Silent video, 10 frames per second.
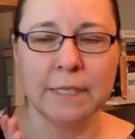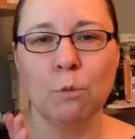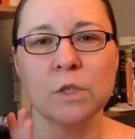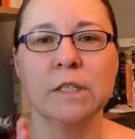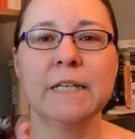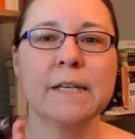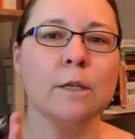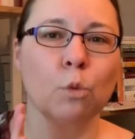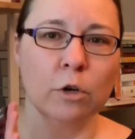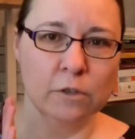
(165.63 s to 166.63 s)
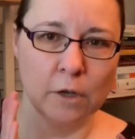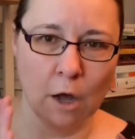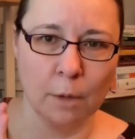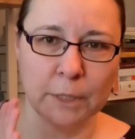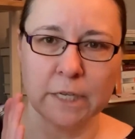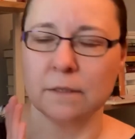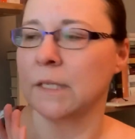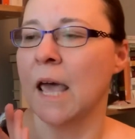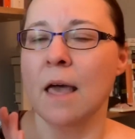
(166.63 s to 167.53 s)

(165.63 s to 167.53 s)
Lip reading: He was leaning towards the communists.